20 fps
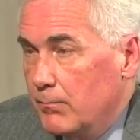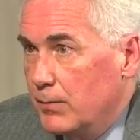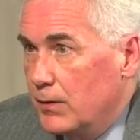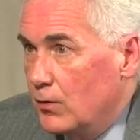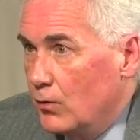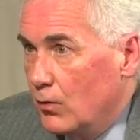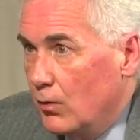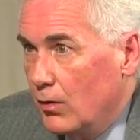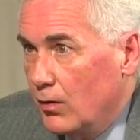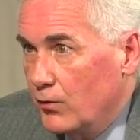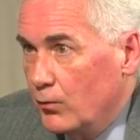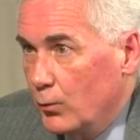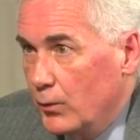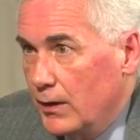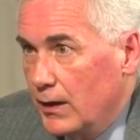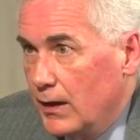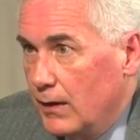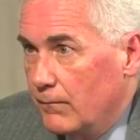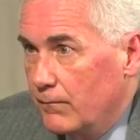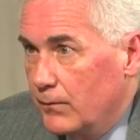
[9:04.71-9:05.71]
because we
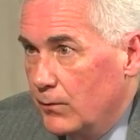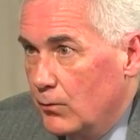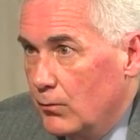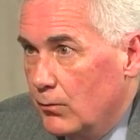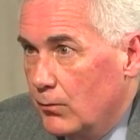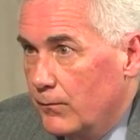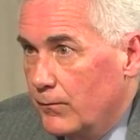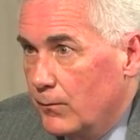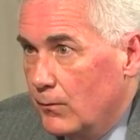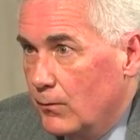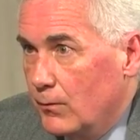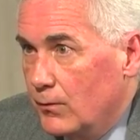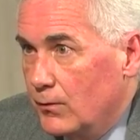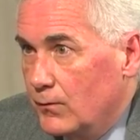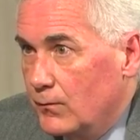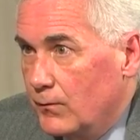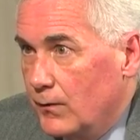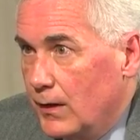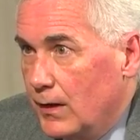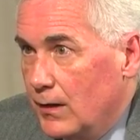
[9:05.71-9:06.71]
had fewer
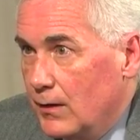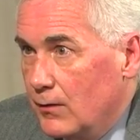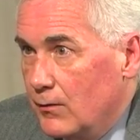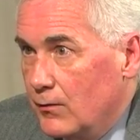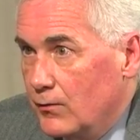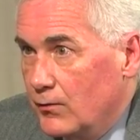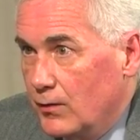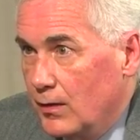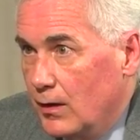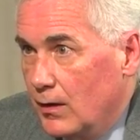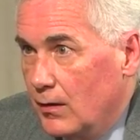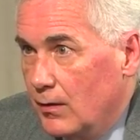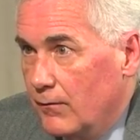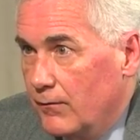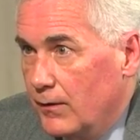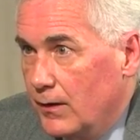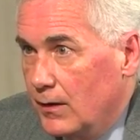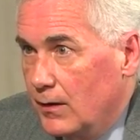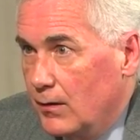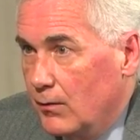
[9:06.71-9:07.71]
forest fires, uh,
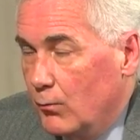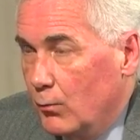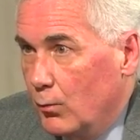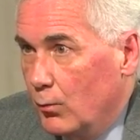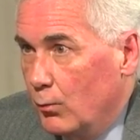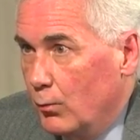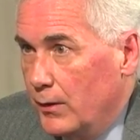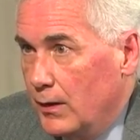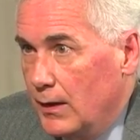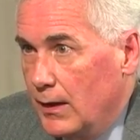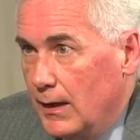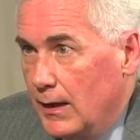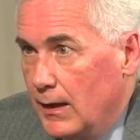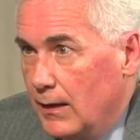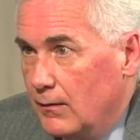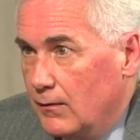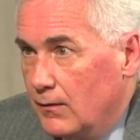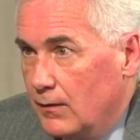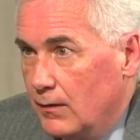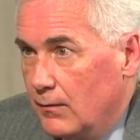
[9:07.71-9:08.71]
uh, we
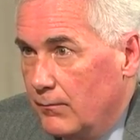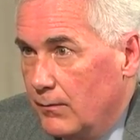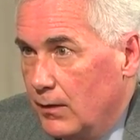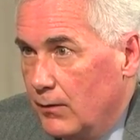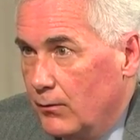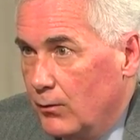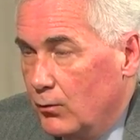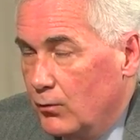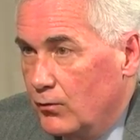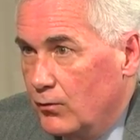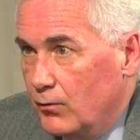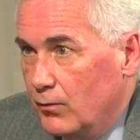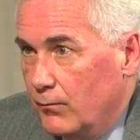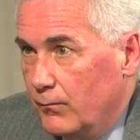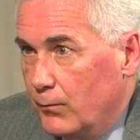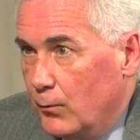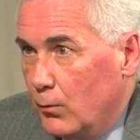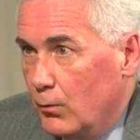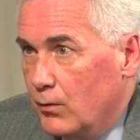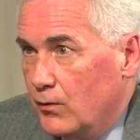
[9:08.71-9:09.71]
had uh, uh, those
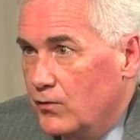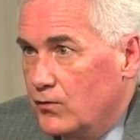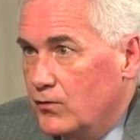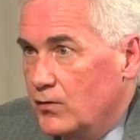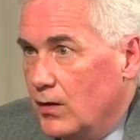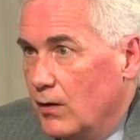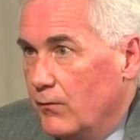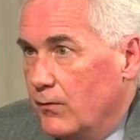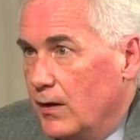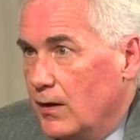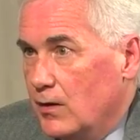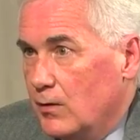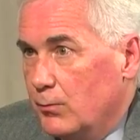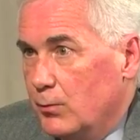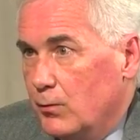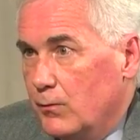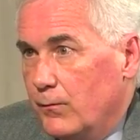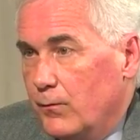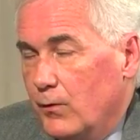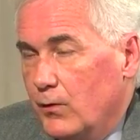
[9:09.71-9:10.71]
forests
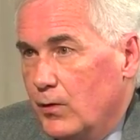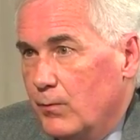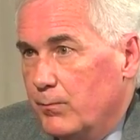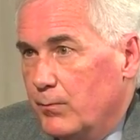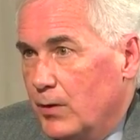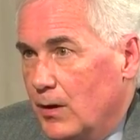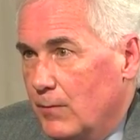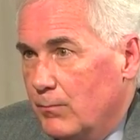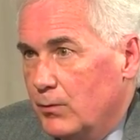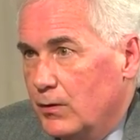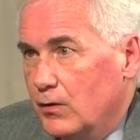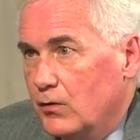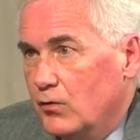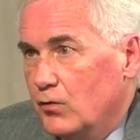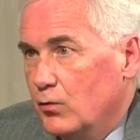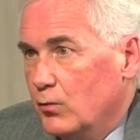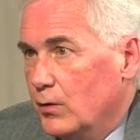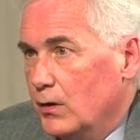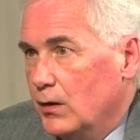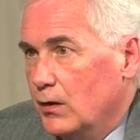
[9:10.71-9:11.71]
available for the public
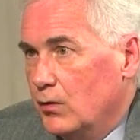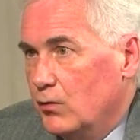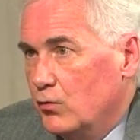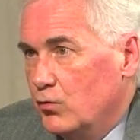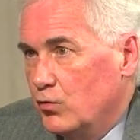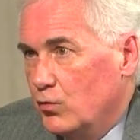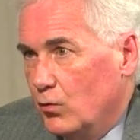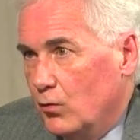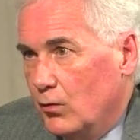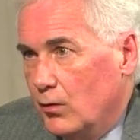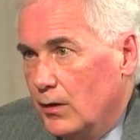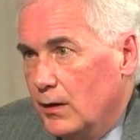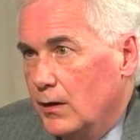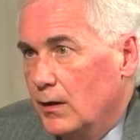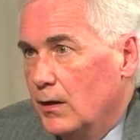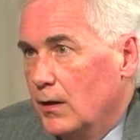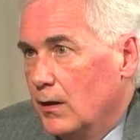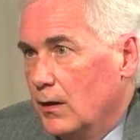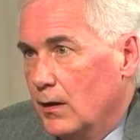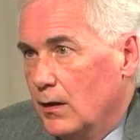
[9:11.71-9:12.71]
to enjoy
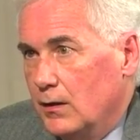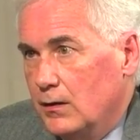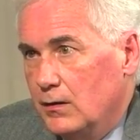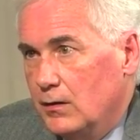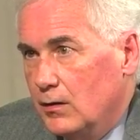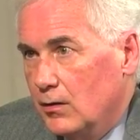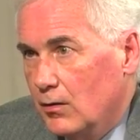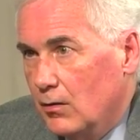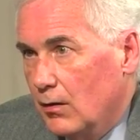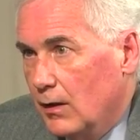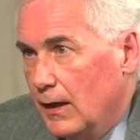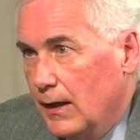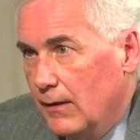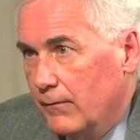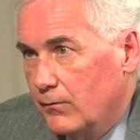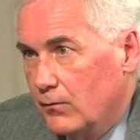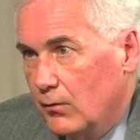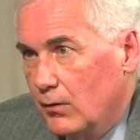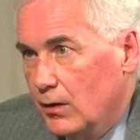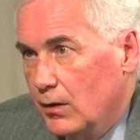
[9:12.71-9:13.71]
year
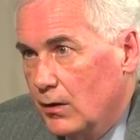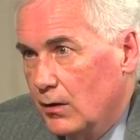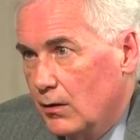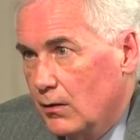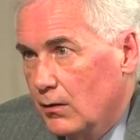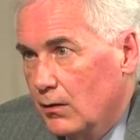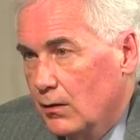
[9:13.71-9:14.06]
after year.